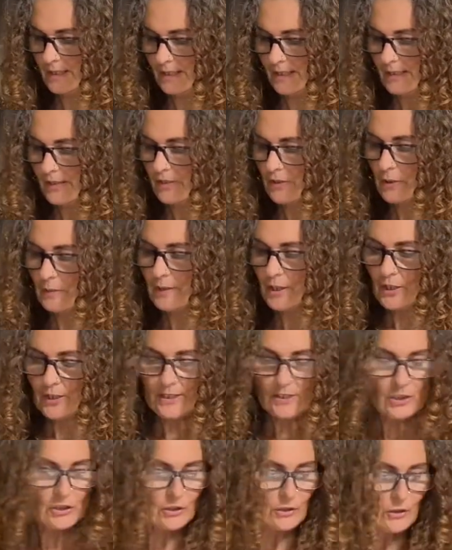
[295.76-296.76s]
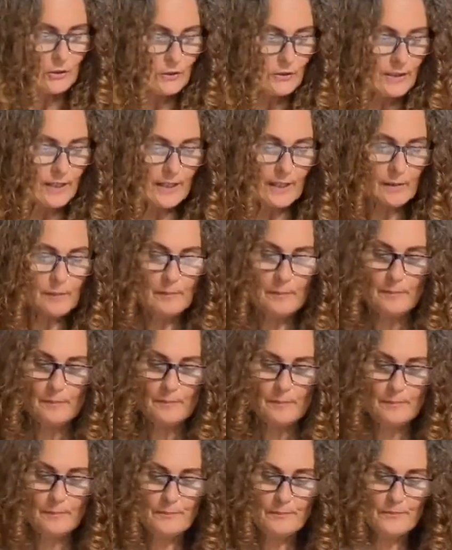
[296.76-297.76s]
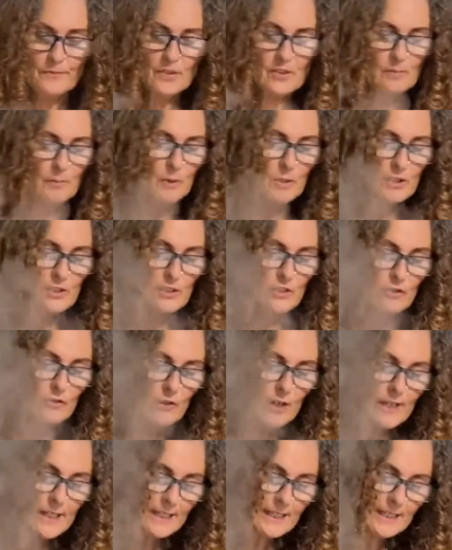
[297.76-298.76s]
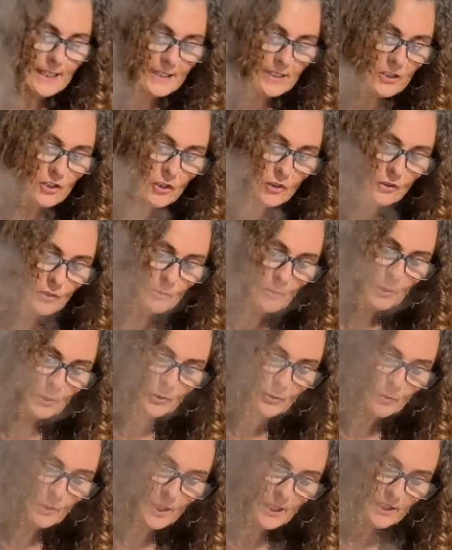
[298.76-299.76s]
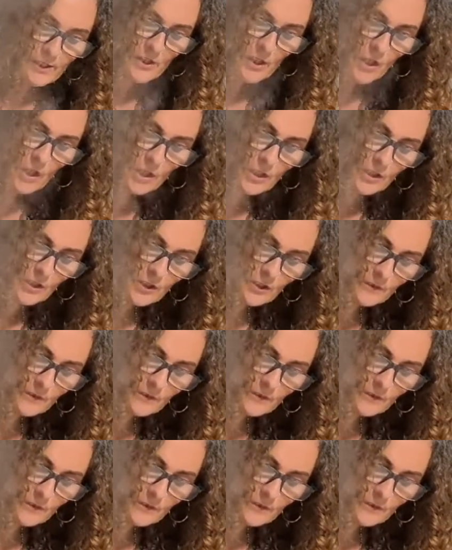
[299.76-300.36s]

So I'm going to now just put it straight into the bottle while it's hot.